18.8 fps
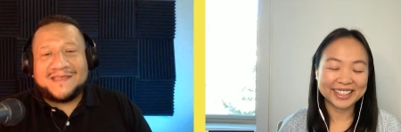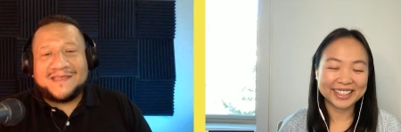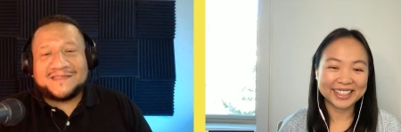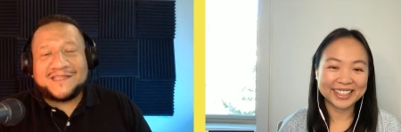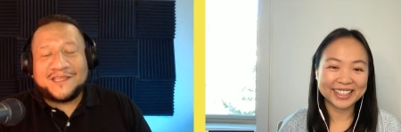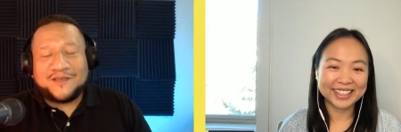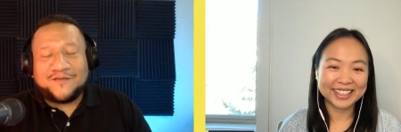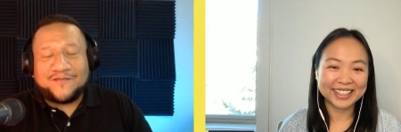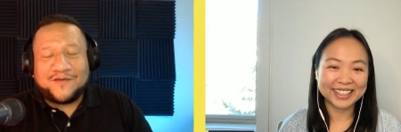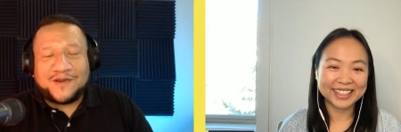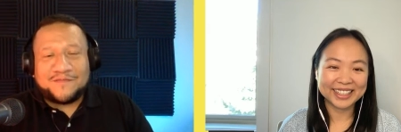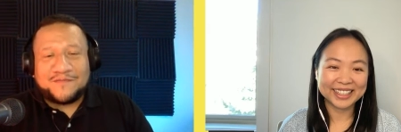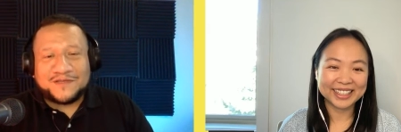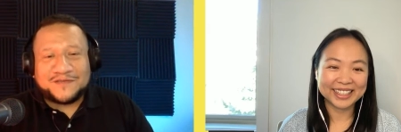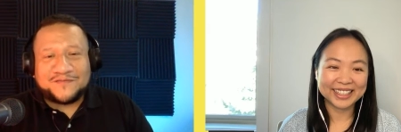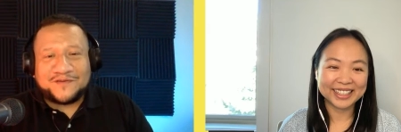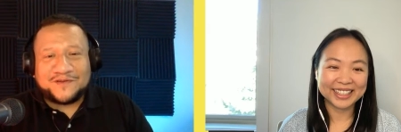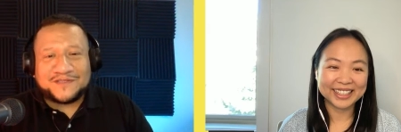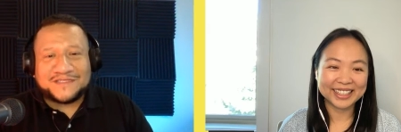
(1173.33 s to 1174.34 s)
Speaker 1: Thank you very much for
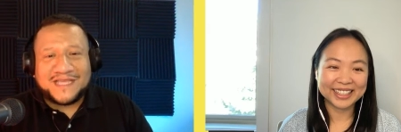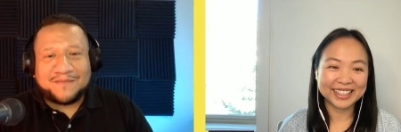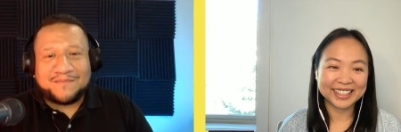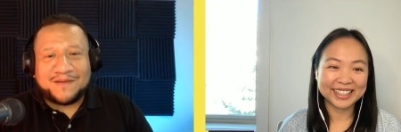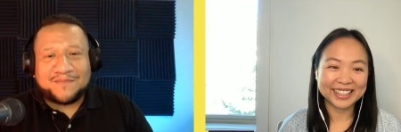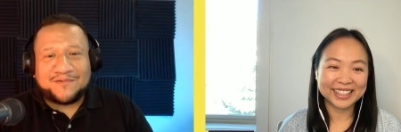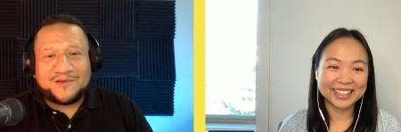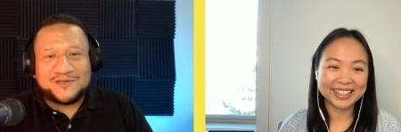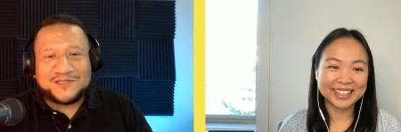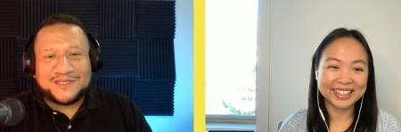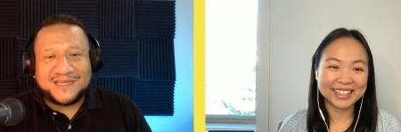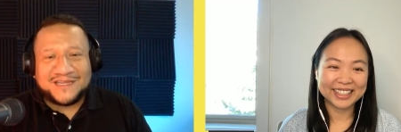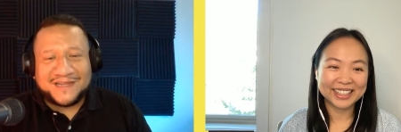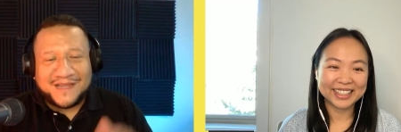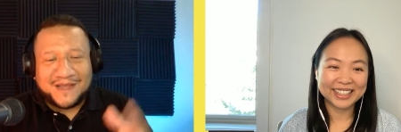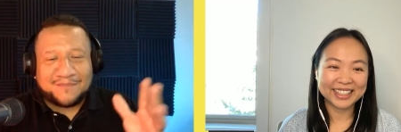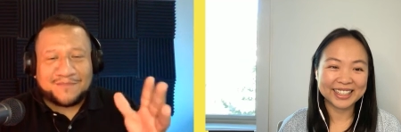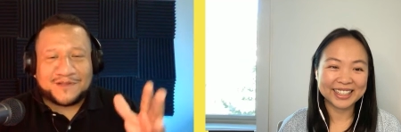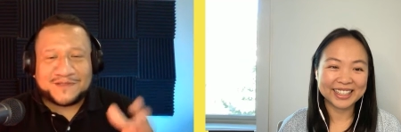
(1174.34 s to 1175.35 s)
your time. I appreciate it.
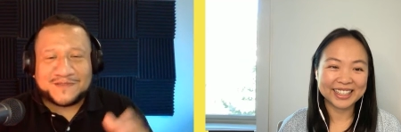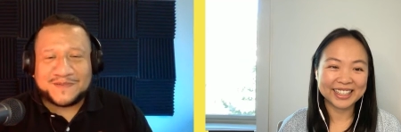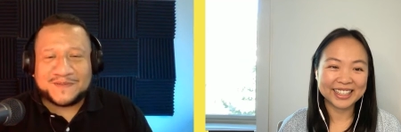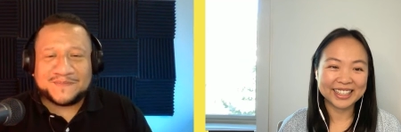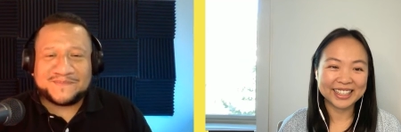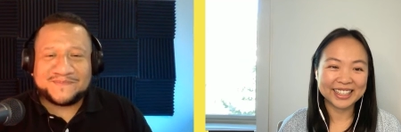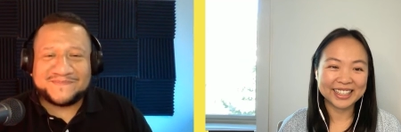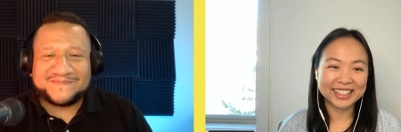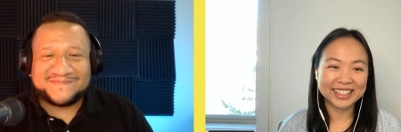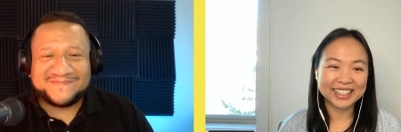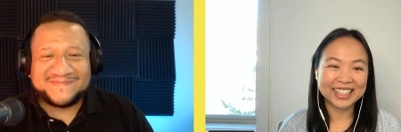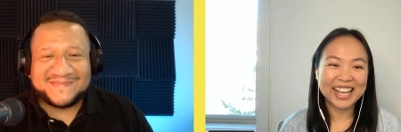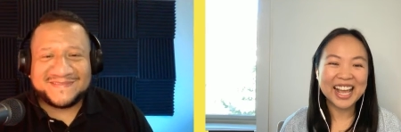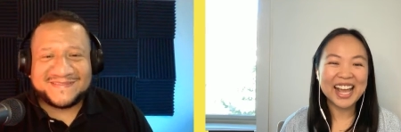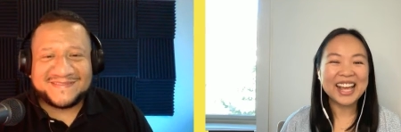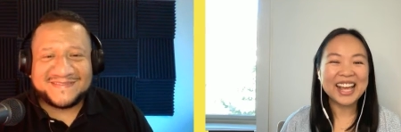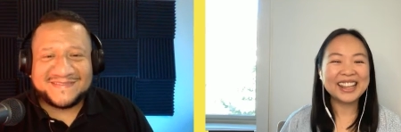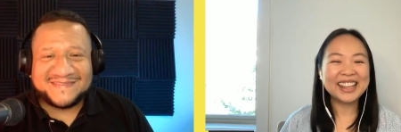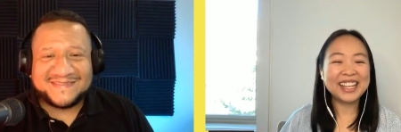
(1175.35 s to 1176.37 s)
God bless you.
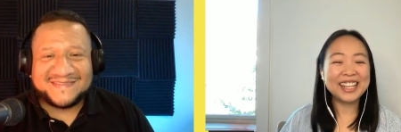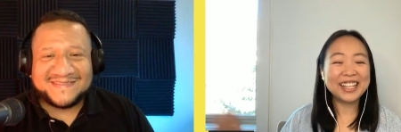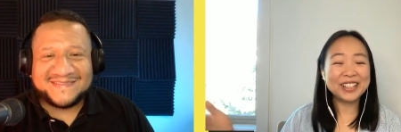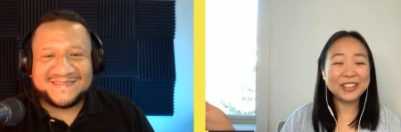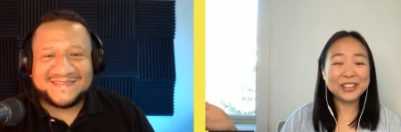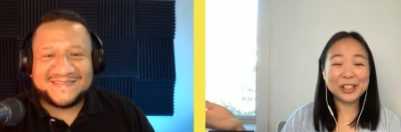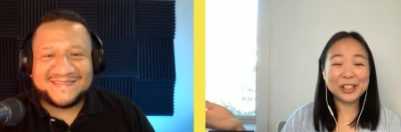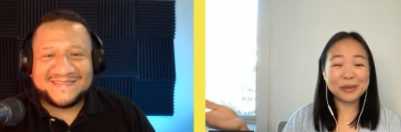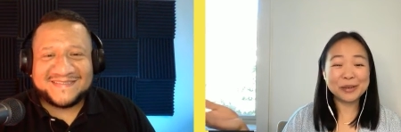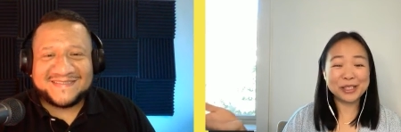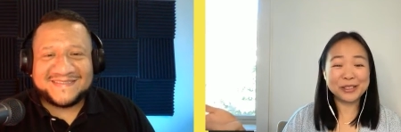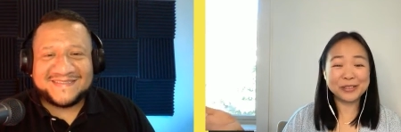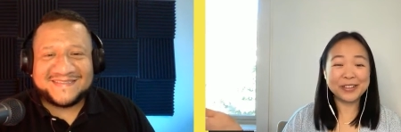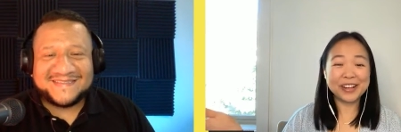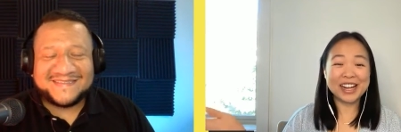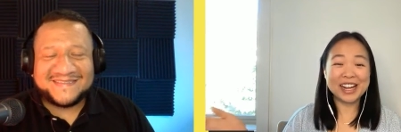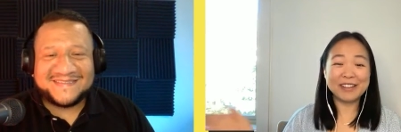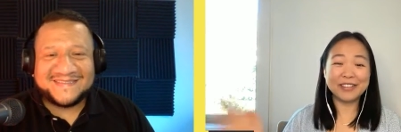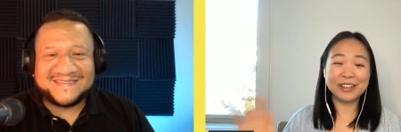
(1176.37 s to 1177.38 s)
Speaker 2: Thank you so much for
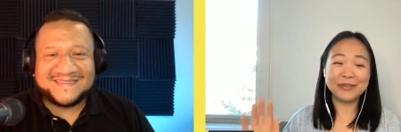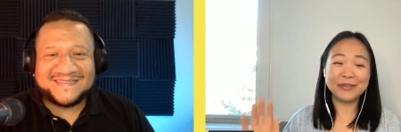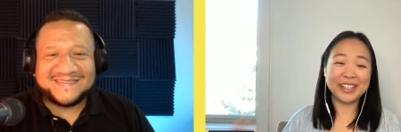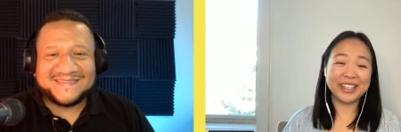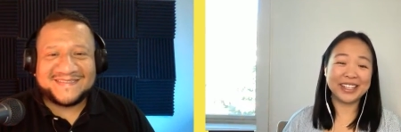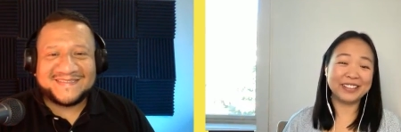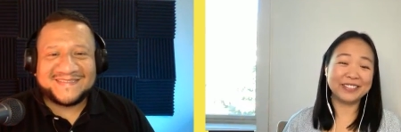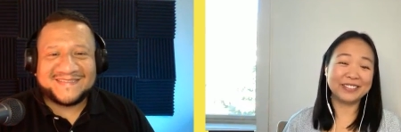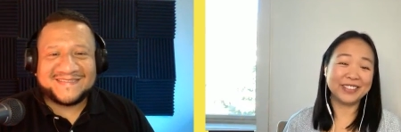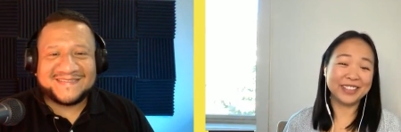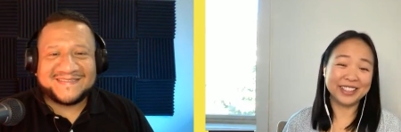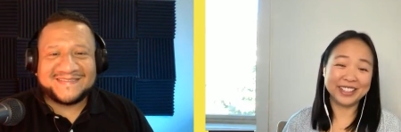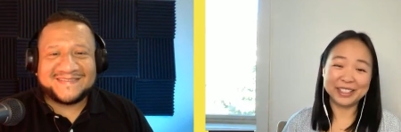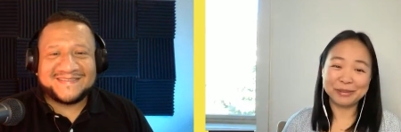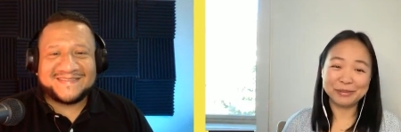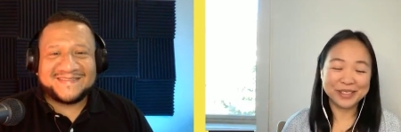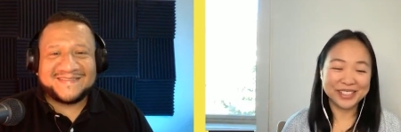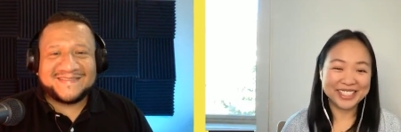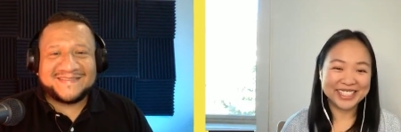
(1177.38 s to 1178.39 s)
having me. I really
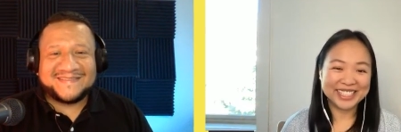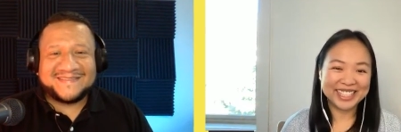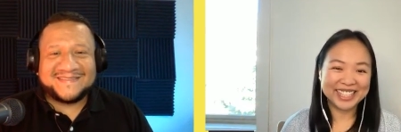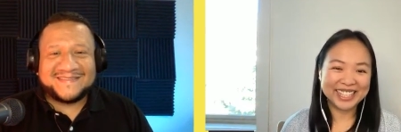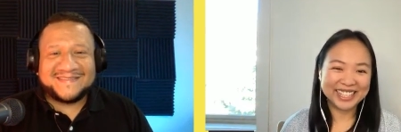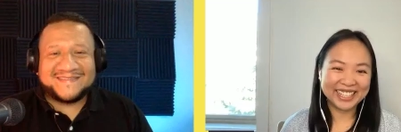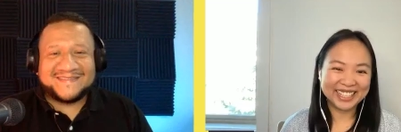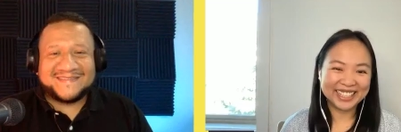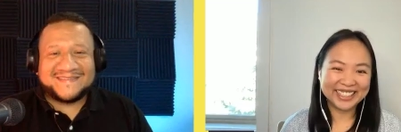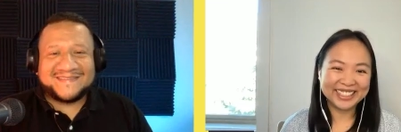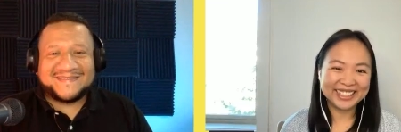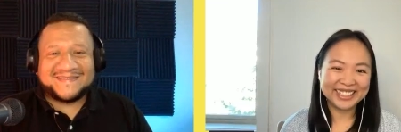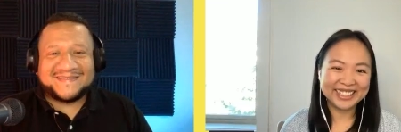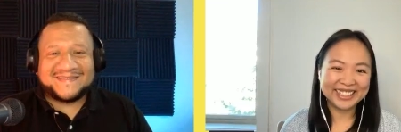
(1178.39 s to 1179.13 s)
appreciate it.